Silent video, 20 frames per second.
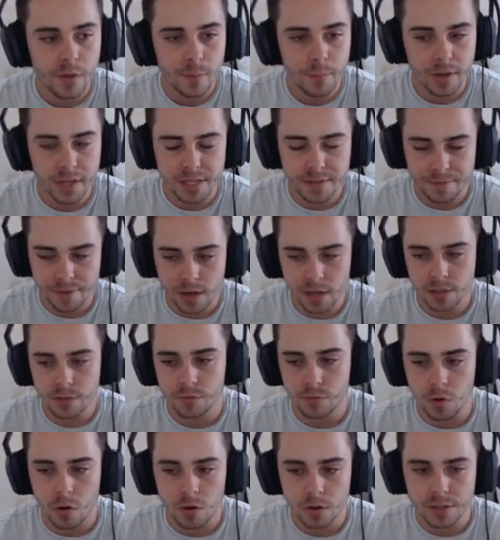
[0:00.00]
but it's
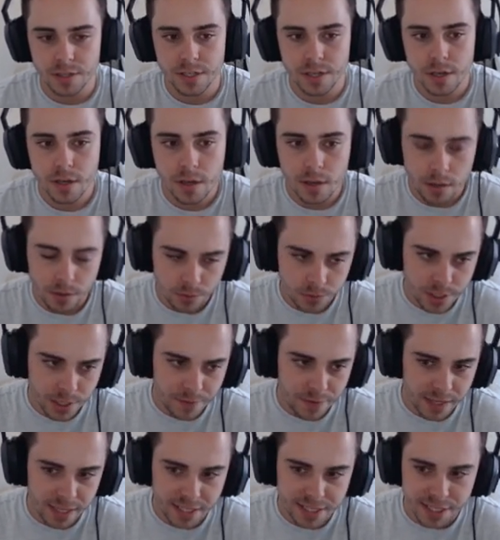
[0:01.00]
fast rocks. Also, I
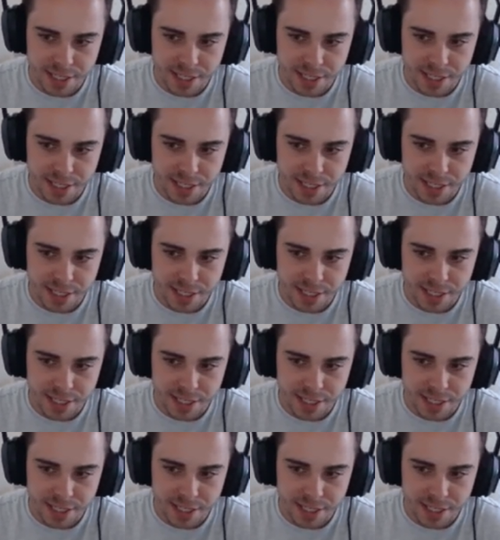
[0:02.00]
think it's